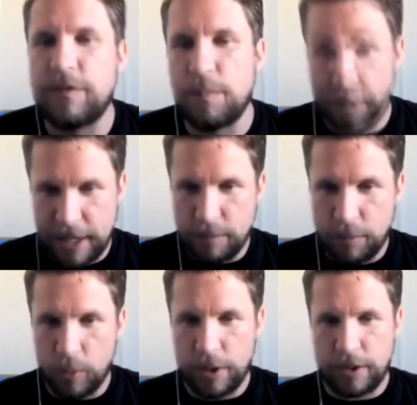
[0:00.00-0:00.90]
from
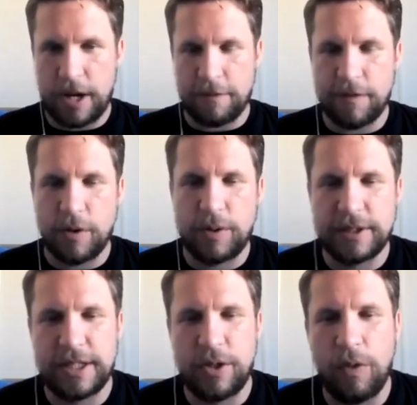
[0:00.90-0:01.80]
people and you know
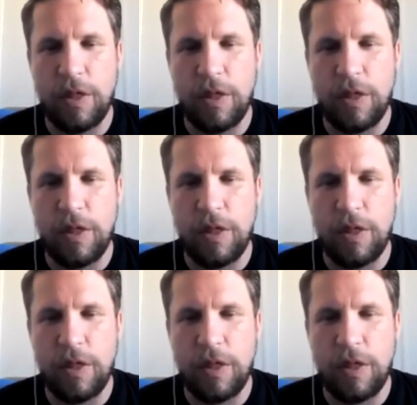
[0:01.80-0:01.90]
focusing on